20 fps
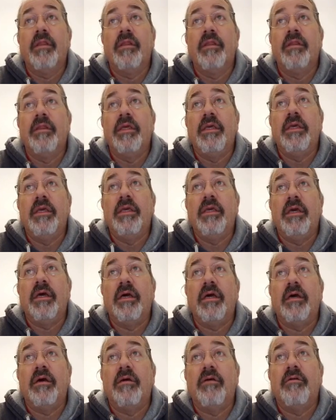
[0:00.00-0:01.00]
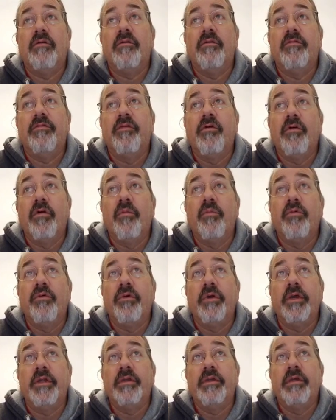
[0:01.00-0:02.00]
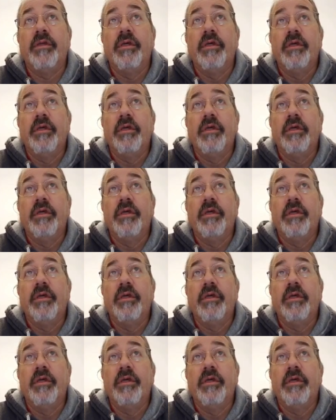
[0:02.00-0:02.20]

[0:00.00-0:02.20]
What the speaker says: the focal point